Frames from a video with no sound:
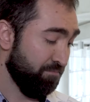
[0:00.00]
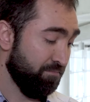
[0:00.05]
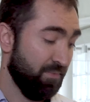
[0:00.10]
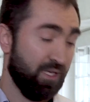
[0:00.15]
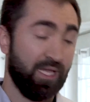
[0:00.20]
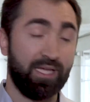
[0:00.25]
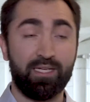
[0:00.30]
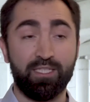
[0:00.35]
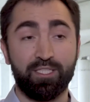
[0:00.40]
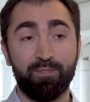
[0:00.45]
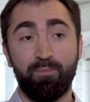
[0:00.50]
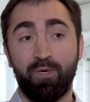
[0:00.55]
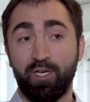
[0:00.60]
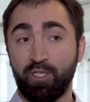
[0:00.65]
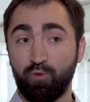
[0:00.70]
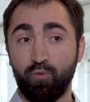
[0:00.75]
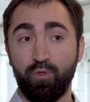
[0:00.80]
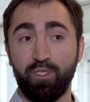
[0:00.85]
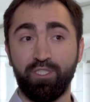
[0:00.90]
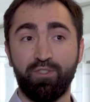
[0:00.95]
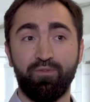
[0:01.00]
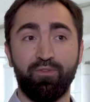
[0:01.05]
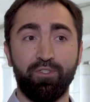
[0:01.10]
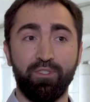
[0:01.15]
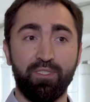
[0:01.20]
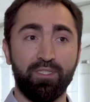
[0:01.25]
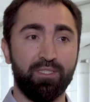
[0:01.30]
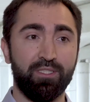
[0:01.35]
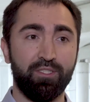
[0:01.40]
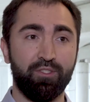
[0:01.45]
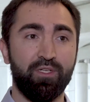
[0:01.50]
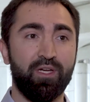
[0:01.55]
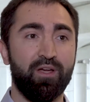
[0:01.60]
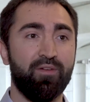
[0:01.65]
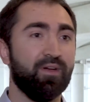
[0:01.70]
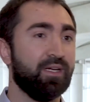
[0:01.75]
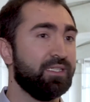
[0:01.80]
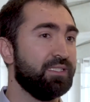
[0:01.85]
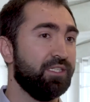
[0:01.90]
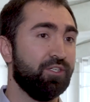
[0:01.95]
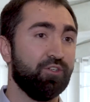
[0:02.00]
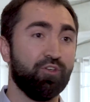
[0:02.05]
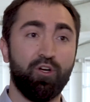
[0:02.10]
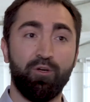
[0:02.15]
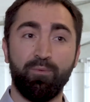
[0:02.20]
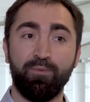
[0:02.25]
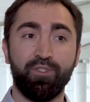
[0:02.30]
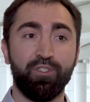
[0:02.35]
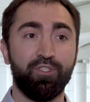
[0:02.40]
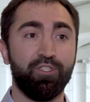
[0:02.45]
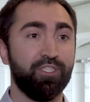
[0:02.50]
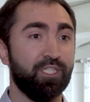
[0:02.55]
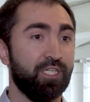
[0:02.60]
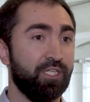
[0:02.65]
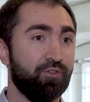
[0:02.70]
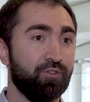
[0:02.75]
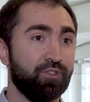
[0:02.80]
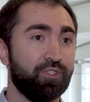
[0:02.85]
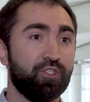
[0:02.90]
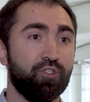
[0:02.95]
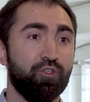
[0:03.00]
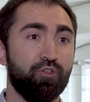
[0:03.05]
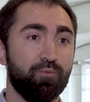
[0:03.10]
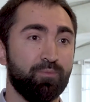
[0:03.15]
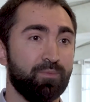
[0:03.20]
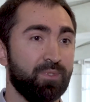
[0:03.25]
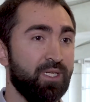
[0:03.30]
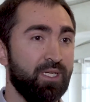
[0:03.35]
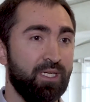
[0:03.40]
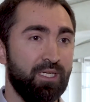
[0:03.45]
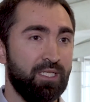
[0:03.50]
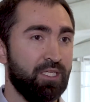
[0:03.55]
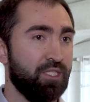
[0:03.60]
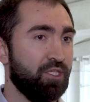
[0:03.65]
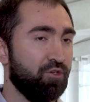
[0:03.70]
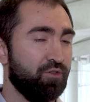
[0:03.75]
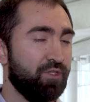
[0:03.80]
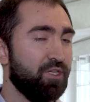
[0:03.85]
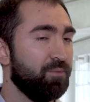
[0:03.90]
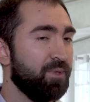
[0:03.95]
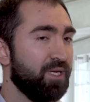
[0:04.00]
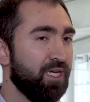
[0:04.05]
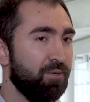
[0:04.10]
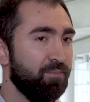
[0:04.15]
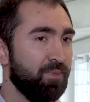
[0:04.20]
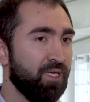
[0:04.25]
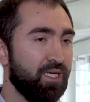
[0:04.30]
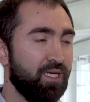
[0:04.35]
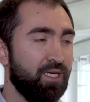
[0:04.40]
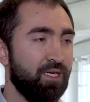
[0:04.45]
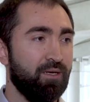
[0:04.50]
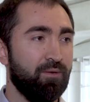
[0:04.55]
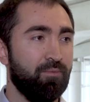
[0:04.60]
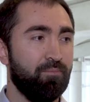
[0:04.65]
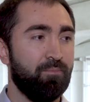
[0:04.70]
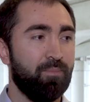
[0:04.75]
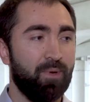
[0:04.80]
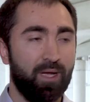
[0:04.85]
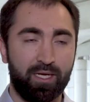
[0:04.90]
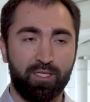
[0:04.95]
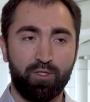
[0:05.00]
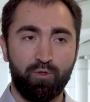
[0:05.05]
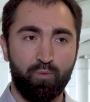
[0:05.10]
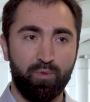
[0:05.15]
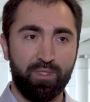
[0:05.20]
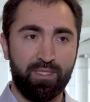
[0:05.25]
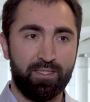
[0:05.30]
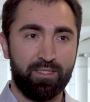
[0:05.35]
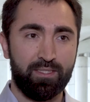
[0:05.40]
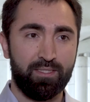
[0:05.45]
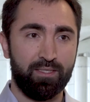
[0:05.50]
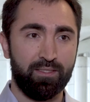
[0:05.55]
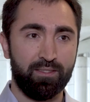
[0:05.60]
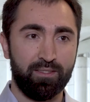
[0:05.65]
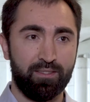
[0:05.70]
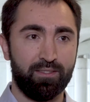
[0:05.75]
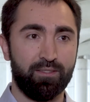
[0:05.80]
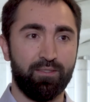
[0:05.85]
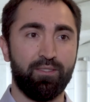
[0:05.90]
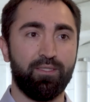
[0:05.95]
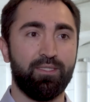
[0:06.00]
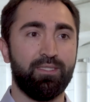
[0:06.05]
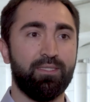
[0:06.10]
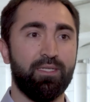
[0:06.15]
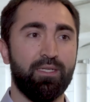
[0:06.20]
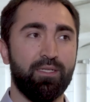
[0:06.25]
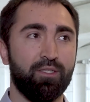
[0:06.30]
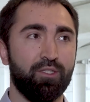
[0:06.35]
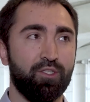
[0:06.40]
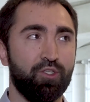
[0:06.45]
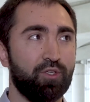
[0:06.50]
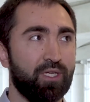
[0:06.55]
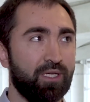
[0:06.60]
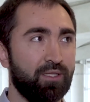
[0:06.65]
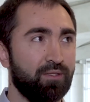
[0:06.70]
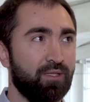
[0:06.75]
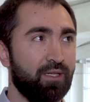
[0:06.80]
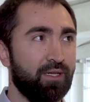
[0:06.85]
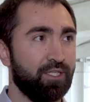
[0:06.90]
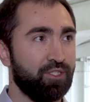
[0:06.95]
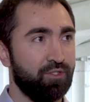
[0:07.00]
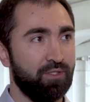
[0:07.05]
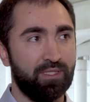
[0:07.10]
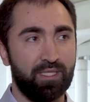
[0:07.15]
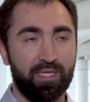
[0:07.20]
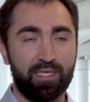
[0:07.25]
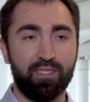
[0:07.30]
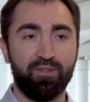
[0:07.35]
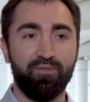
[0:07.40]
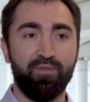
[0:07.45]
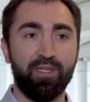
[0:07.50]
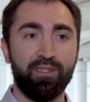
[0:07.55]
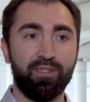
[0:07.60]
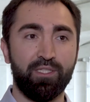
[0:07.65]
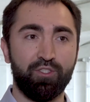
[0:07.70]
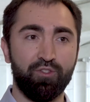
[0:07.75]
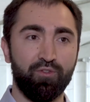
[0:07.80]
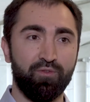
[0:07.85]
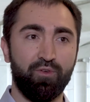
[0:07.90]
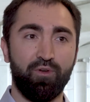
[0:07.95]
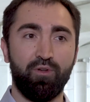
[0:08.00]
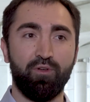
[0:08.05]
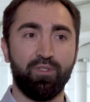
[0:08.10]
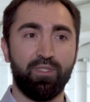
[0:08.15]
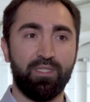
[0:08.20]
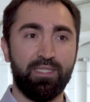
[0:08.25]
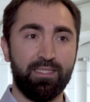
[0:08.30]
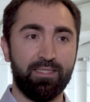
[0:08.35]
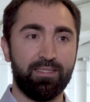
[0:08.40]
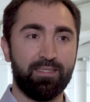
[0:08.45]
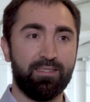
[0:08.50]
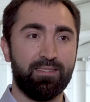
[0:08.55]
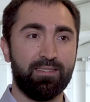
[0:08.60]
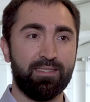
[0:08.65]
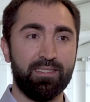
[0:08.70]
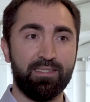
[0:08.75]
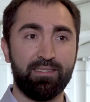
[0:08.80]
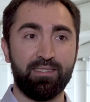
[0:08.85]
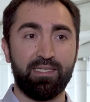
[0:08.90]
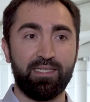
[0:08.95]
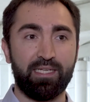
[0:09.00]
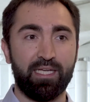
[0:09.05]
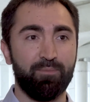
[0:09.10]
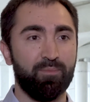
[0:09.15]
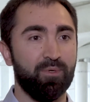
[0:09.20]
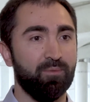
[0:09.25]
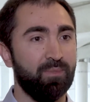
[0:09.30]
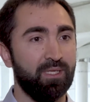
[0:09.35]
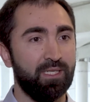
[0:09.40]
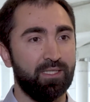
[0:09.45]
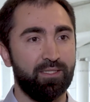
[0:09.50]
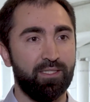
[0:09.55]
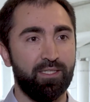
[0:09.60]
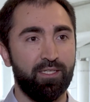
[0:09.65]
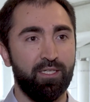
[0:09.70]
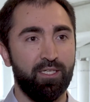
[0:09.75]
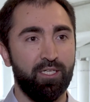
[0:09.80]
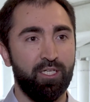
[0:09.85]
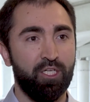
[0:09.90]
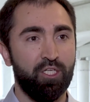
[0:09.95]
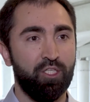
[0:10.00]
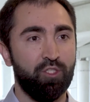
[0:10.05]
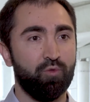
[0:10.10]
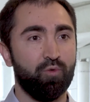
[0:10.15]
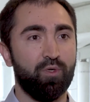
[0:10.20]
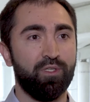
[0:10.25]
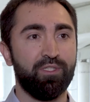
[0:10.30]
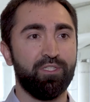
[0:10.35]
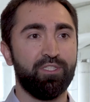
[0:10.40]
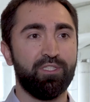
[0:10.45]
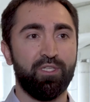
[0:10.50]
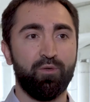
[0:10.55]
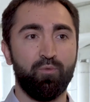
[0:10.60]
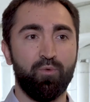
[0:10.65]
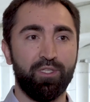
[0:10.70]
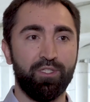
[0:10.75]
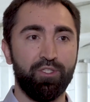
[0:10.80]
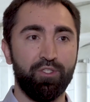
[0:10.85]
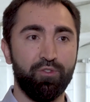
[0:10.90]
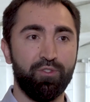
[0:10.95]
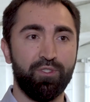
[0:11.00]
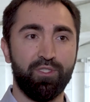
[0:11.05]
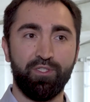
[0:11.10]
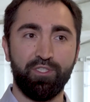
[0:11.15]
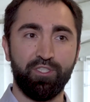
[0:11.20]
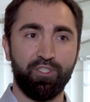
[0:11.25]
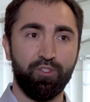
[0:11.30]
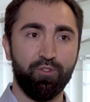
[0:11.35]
like a smartwatch, for instance. You have accelerometer, gyroscope. They're becoming packed with sensors, and you can actually take advantage of all this sensing capability to understand what the user is